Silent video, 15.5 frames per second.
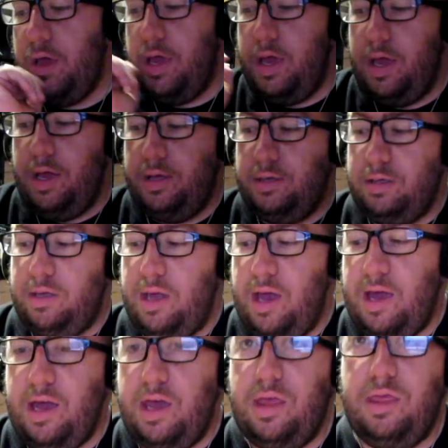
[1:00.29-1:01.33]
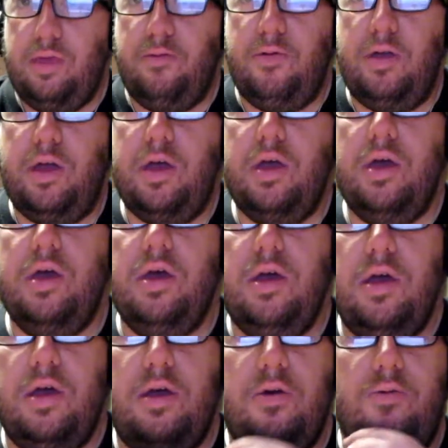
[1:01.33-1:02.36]
is Tekken 3.
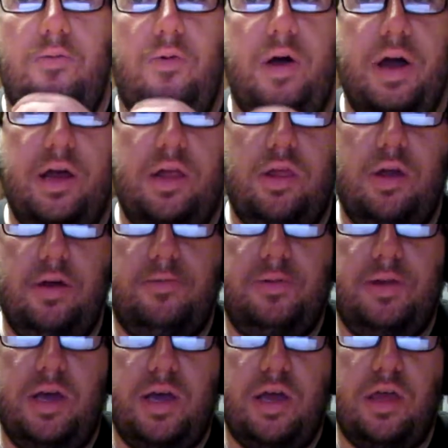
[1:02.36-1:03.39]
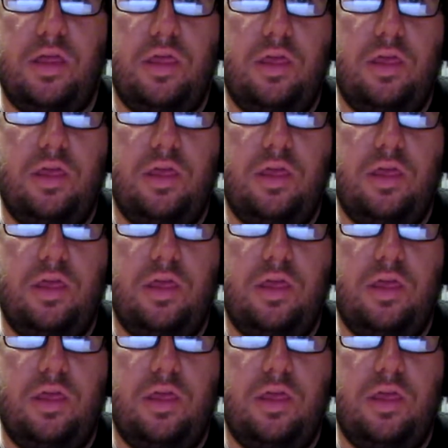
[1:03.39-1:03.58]
Why I love Tekken